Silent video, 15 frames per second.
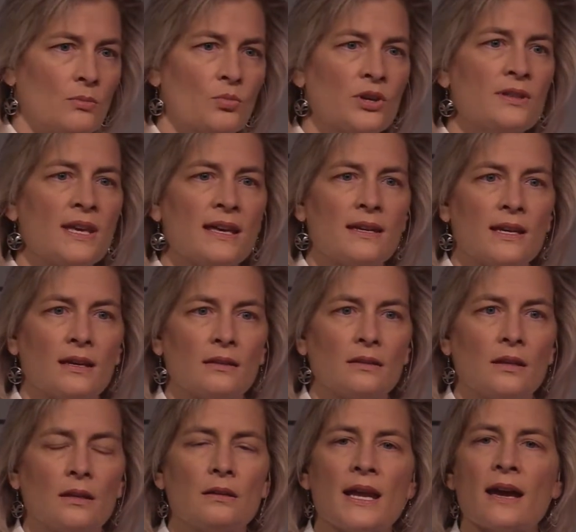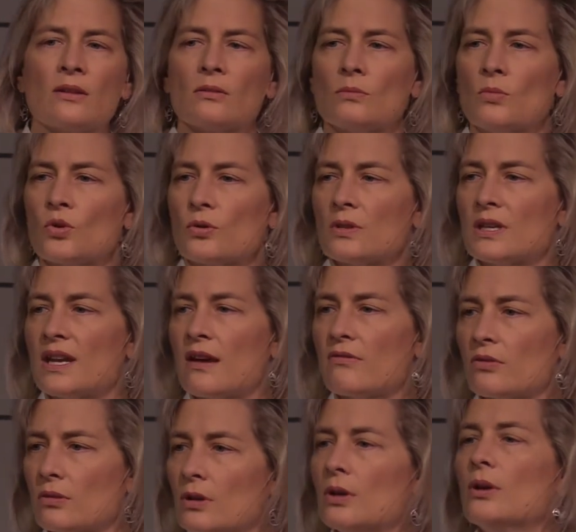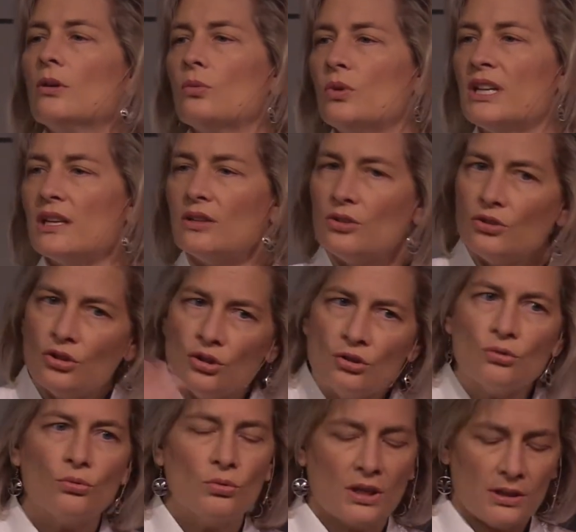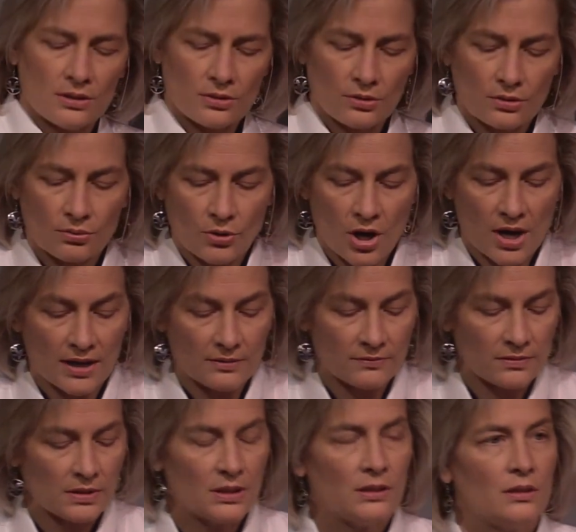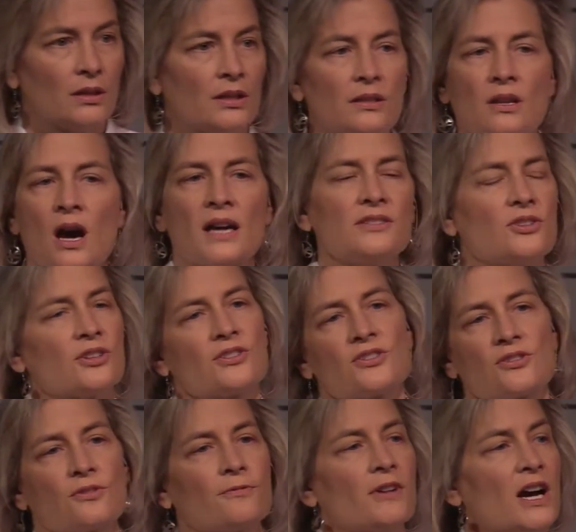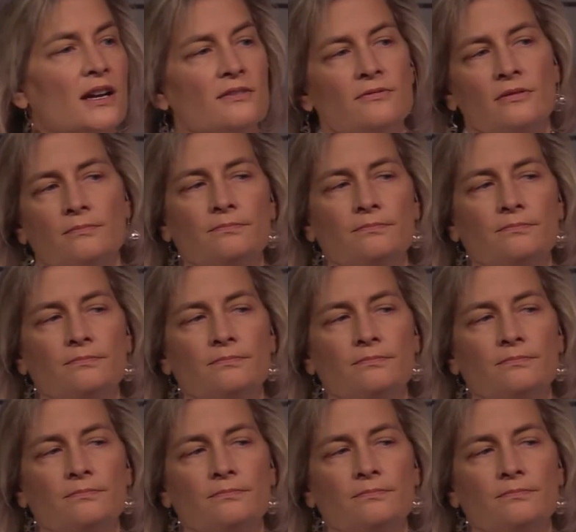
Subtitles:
Breathe that in. Now more than ever, we need you to thrive, not just survive.